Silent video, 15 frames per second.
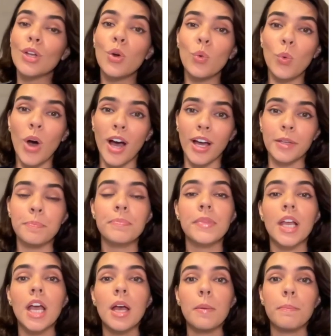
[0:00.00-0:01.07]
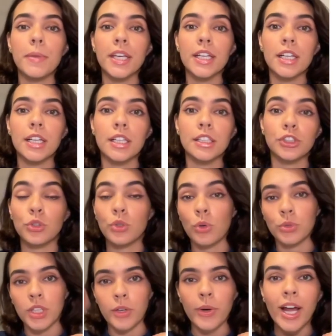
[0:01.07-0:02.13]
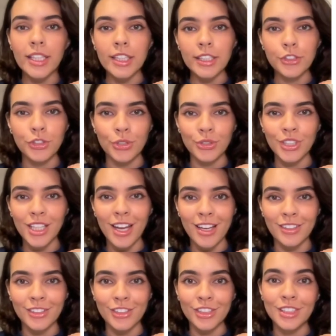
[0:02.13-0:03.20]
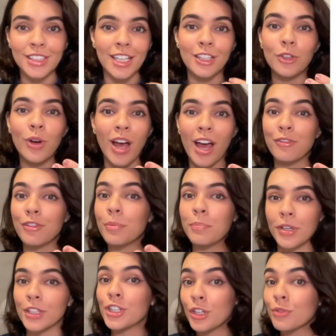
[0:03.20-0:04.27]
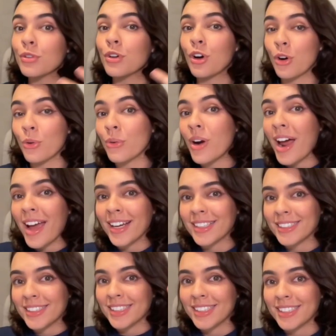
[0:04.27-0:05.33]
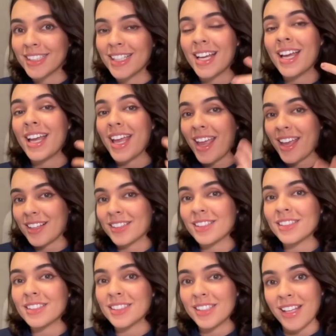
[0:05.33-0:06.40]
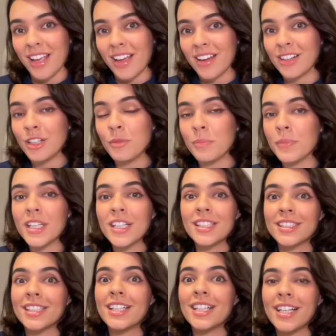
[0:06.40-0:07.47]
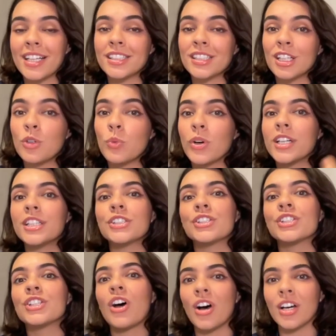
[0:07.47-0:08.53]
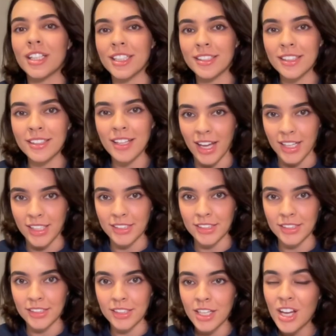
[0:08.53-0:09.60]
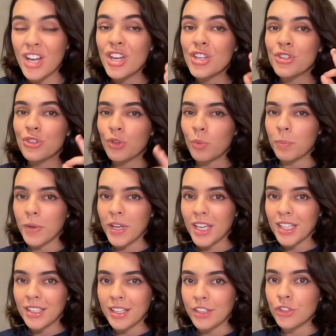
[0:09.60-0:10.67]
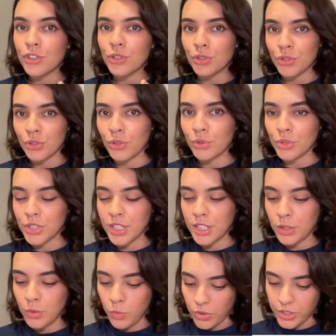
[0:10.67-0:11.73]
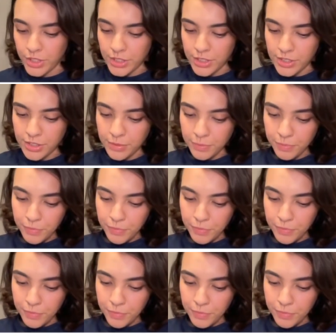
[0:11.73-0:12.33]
Why? Because you go directly to the answers and you have a bunch of correct answers there because they're asking what is not in the text. So pay attention to those keywords.